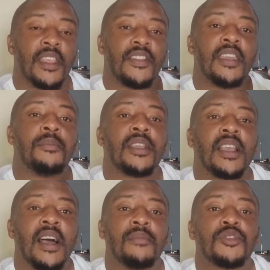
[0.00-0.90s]
They
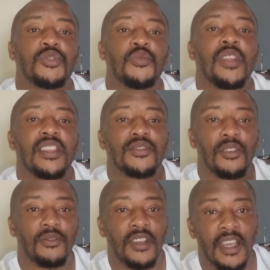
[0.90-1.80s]
become students
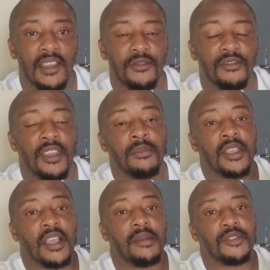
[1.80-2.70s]
of life, they
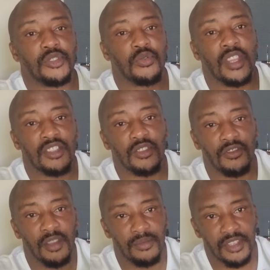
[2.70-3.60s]
become students
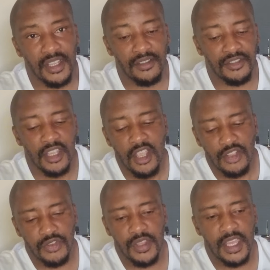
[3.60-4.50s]
of themselves,
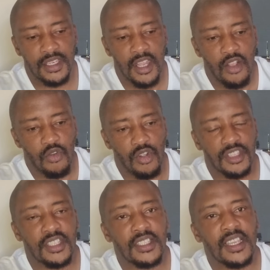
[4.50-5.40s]
so that
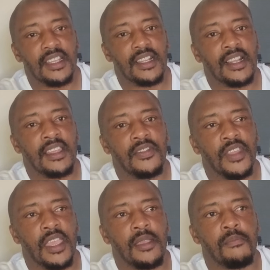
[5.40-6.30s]
constantly
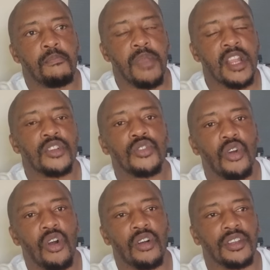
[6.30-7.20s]
they build
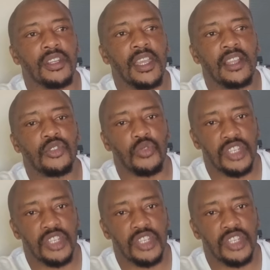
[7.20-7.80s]
on to